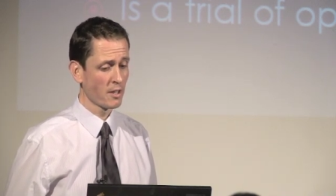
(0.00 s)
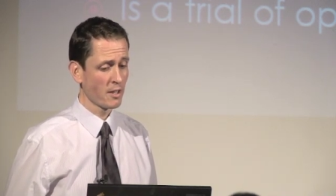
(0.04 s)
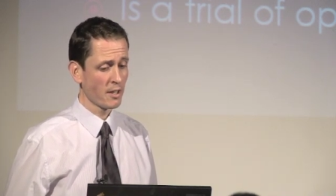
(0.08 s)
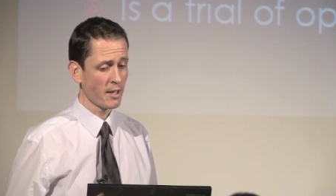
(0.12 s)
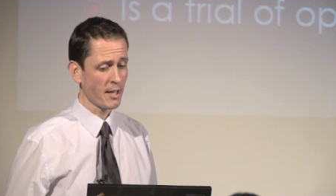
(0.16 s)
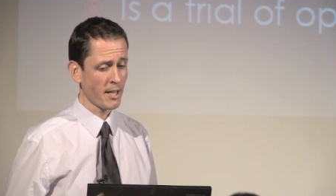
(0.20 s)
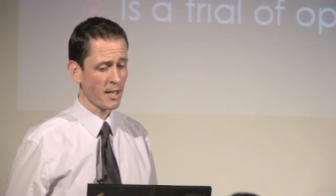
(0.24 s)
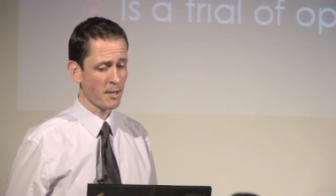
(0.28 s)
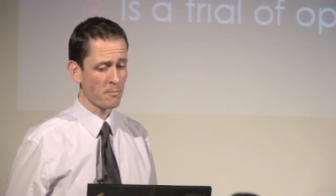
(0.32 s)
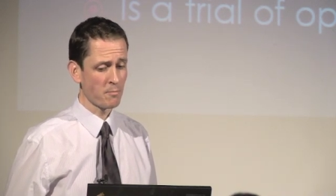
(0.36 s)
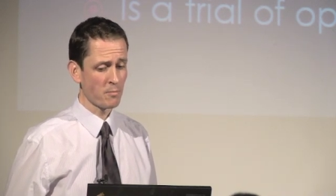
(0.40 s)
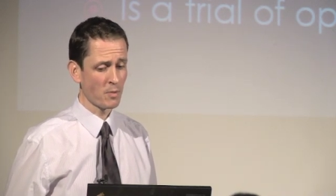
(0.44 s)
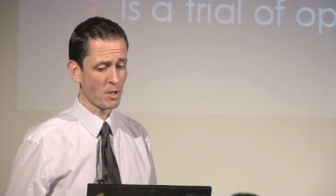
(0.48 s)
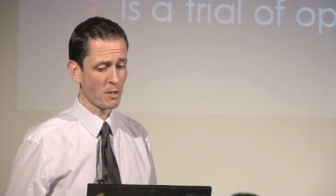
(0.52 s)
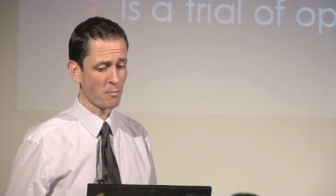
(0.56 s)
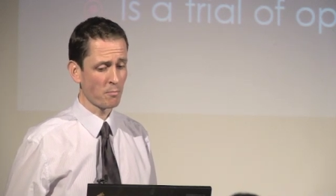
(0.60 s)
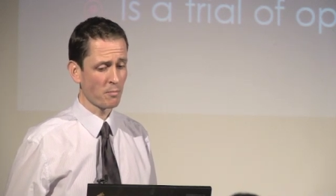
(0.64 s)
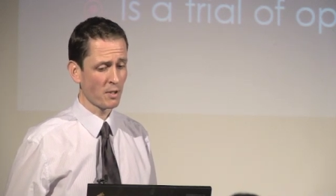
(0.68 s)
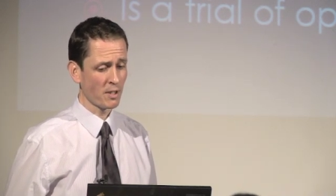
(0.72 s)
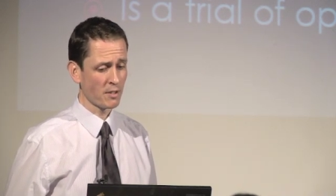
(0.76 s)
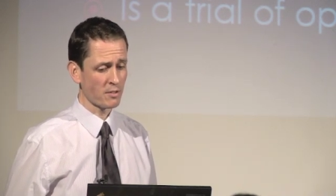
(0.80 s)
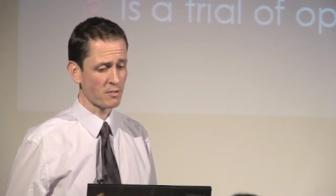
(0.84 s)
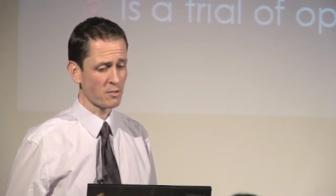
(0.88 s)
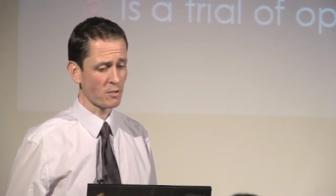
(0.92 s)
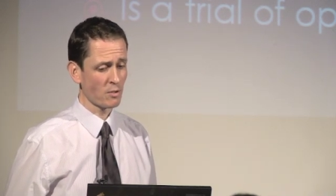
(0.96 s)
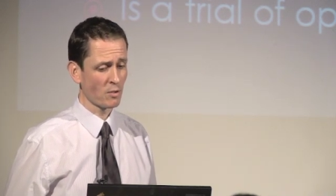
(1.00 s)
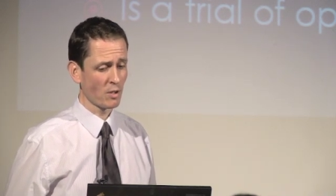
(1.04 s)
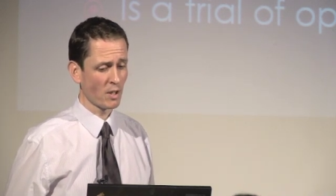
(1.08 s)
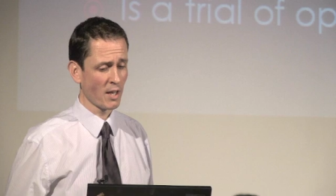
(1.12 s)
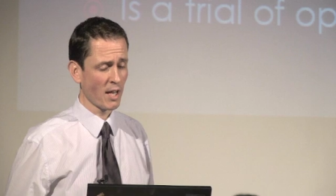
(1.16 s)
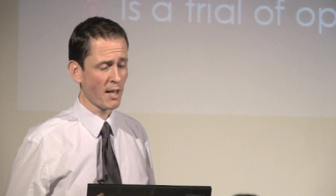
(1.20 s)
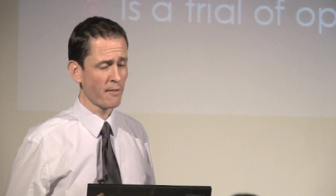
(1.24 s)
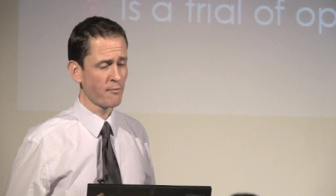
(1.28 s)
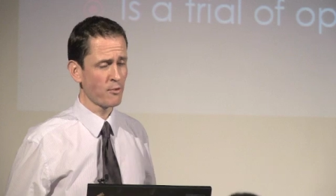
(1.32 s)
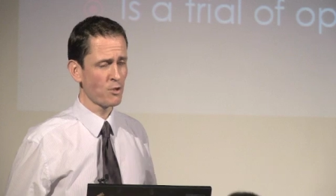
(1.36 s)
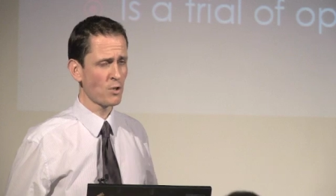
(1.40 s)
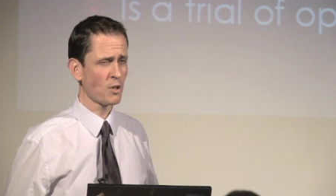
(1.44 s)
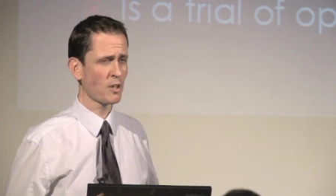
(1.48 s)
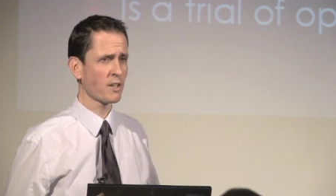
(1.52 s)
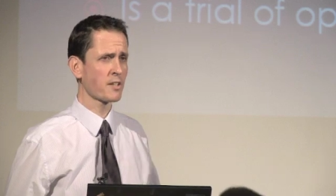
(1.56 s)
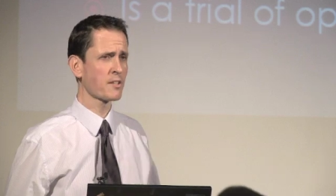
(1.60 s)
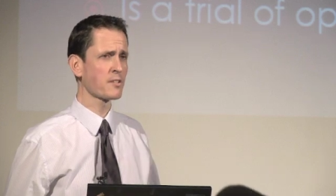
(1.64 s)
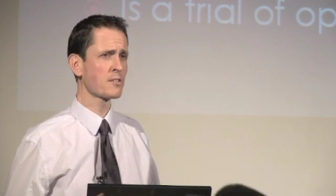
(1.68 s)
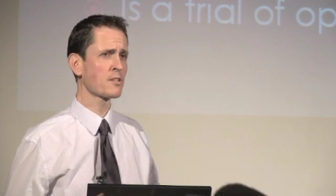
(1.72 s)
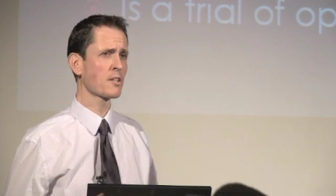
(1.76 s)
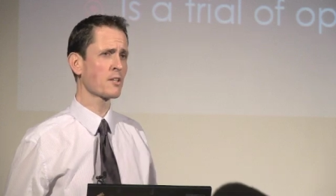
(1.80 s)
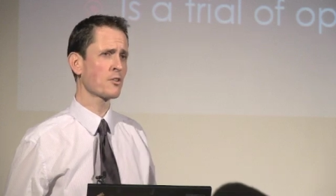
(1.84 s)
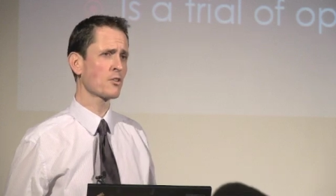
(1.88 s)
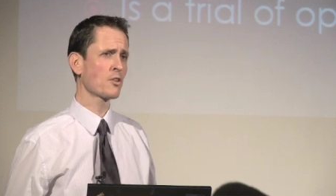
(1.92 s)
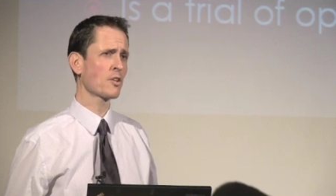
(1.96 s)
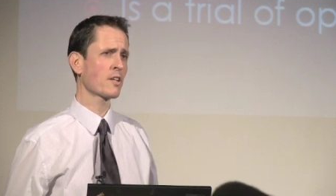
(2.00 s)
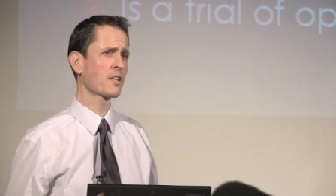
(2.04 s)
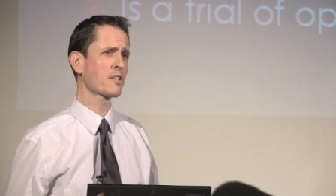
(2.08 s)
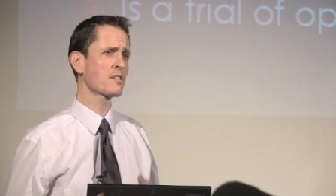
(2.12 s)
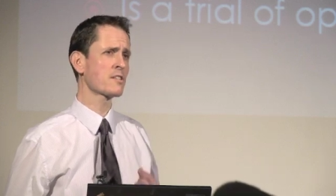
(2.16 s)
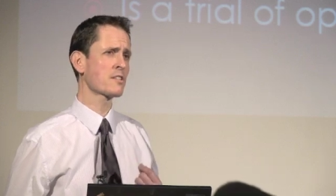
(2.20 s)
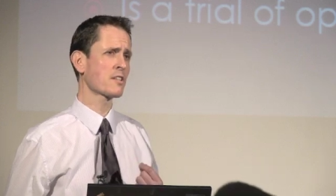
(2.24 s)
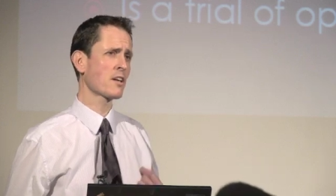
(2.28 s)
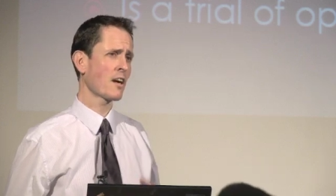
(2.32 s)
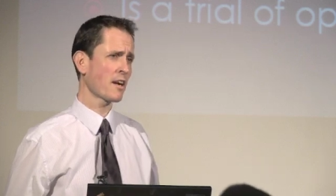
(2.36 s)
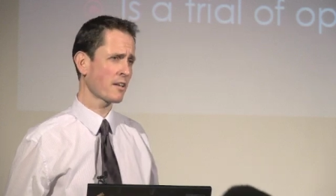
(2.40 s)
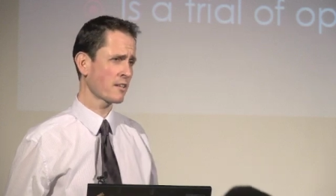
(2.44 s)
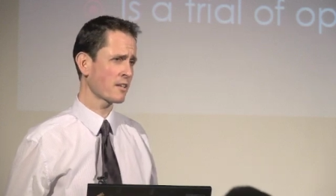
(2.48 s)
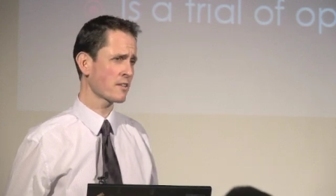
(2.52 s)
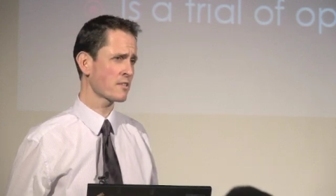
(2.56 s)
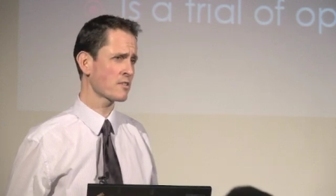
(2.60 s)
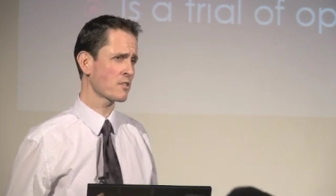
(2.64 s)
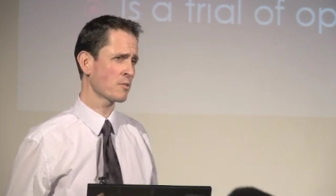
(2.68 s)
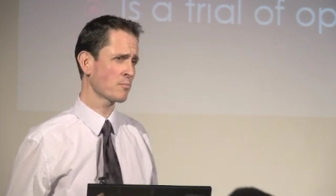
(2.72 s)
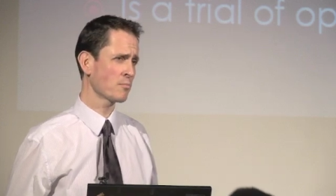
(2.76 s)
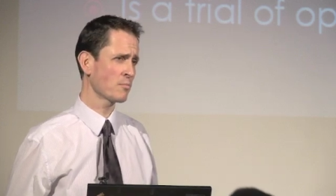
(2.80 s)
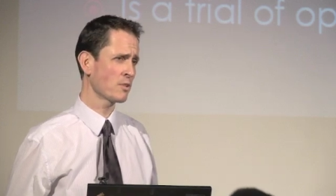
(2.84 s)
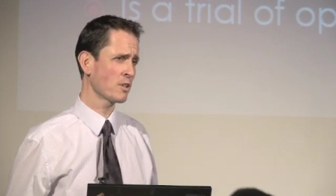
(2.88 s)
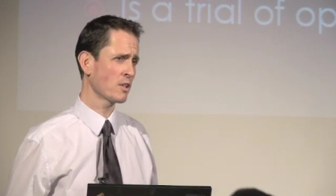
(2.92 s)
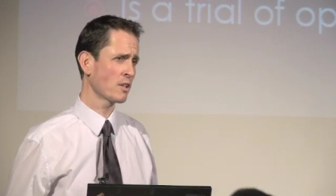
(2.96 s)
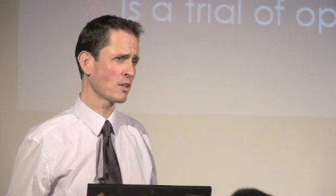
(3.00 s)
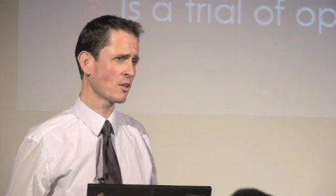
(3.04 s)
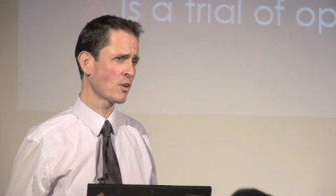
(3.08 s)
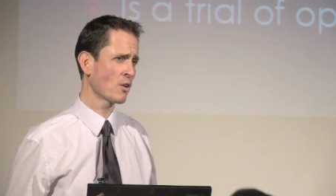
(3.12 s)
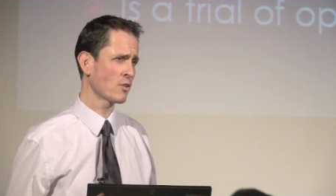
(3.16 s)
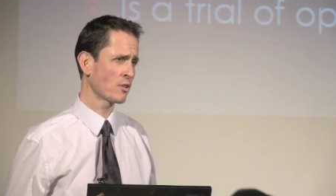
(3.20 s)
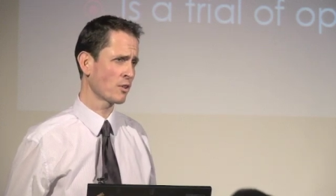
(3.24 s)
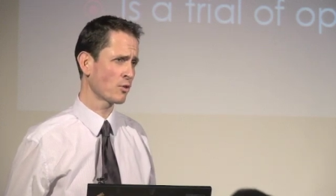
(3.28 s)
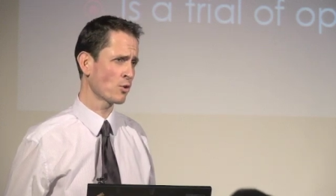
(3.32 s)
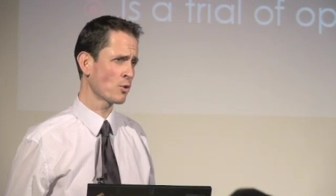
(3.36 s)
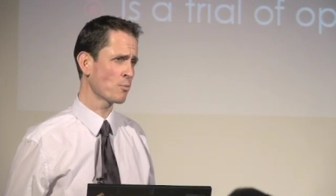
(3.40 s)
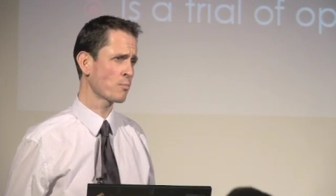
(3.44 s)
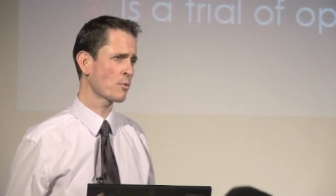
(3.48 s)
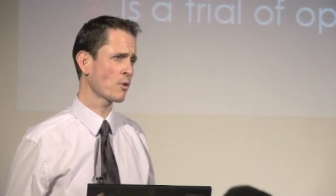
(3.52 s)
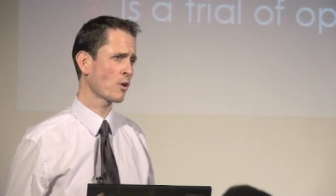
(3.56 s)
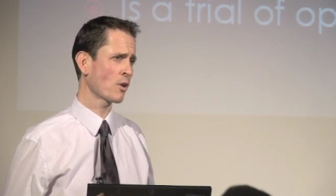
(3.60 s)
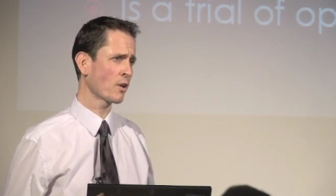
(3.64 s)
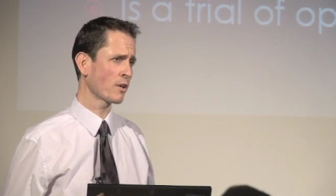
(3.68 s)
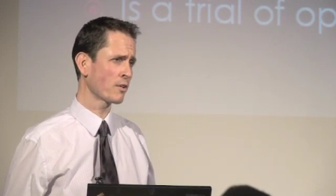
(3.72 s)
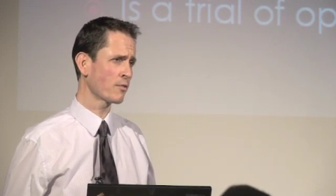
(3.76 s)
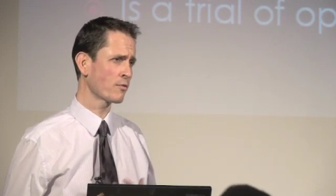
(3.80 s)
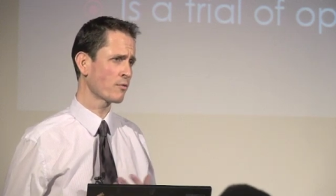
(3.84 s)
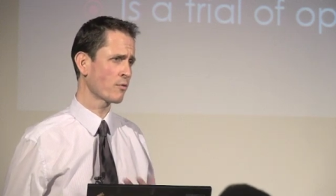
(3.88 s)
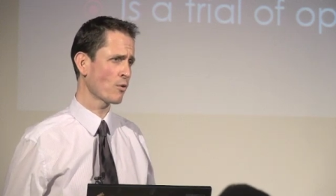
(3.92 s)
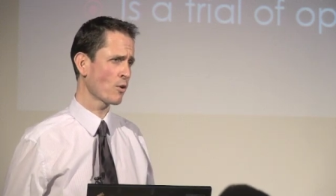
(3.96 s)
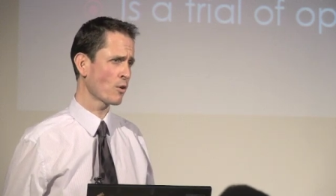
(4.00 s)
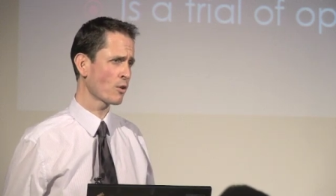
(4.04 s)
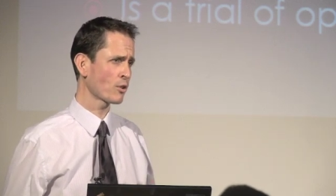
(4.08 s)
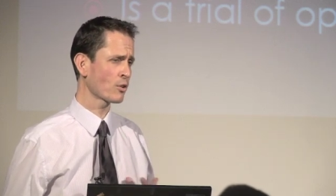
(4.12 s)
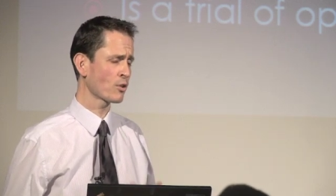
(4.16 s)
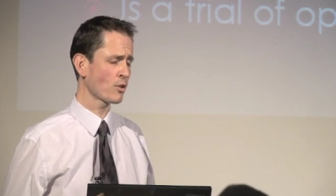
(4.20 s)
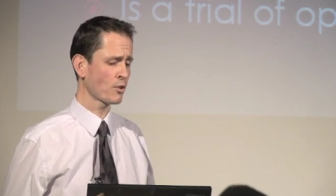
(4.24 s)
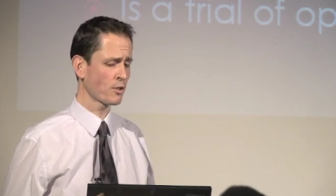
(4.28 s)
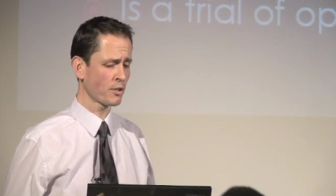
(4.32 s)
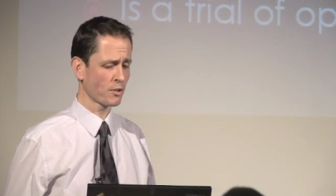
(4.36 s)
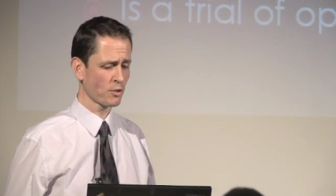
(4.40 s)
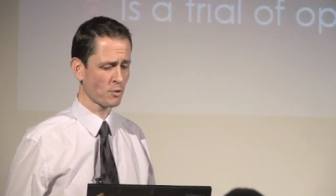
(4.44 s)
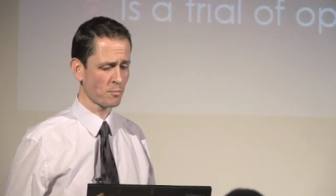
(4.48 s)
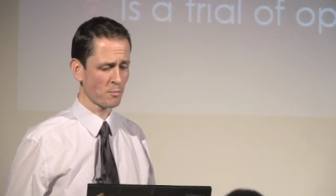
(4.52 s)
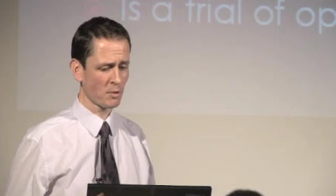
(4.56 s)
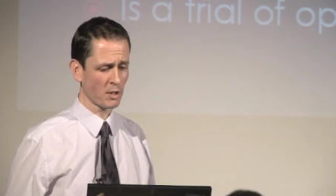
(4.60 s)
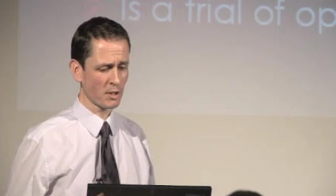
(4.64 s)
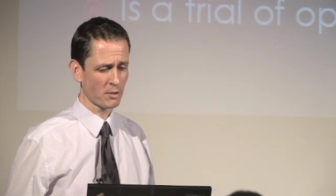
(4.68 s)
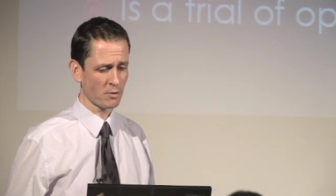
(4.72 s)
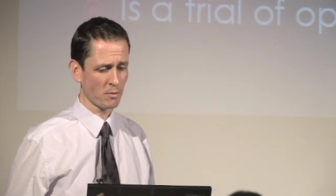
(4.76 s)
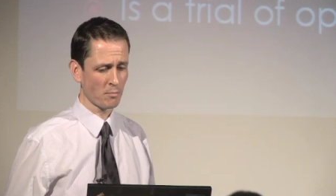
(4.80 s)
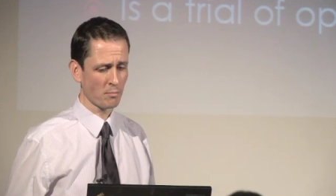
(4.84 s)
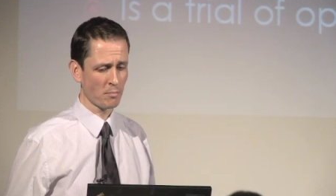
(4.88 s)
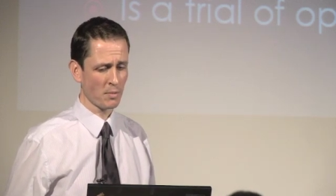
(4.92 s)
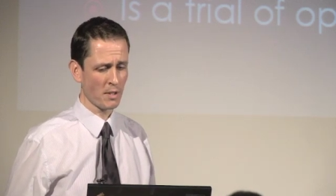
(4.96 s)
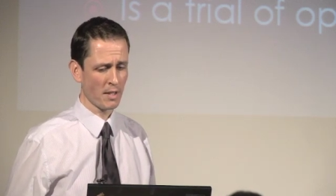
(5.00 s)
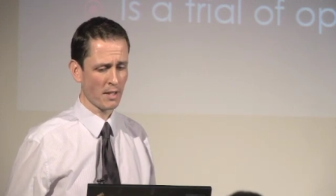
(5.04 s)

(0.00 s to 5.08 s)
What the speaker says: but if you are considering starting somebody on an opioid for chronic non-malignant